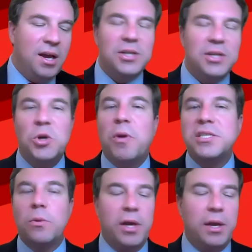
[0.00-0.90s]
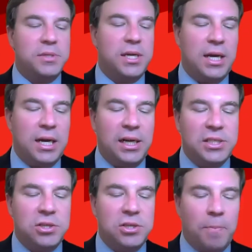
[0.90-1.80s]
So President Williams,
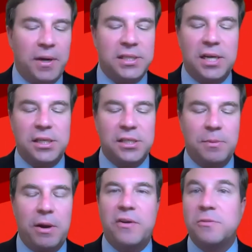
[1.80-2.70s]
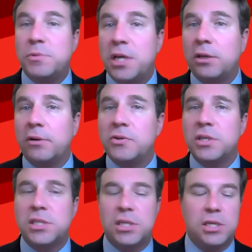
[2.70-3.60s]
let's start by discussing some areas of particular
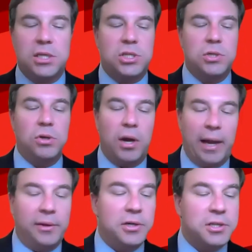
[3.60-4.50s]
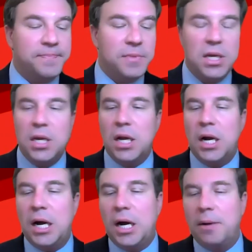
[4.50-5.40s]
interest to Long Islanders.
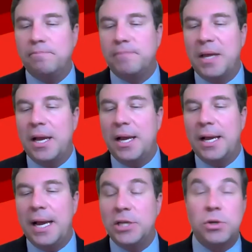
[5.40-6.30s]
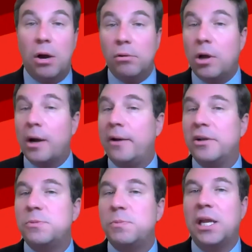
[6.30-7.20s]
As you know, Long
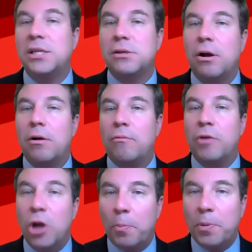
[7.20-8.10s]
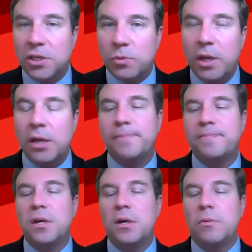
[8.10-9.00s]
Island is beginning to reopen this week,
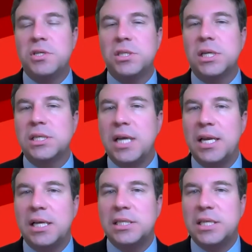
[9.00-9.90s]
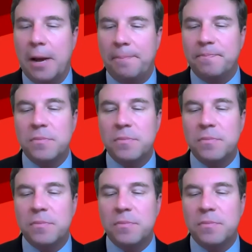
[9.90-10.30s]
which is an exciting step.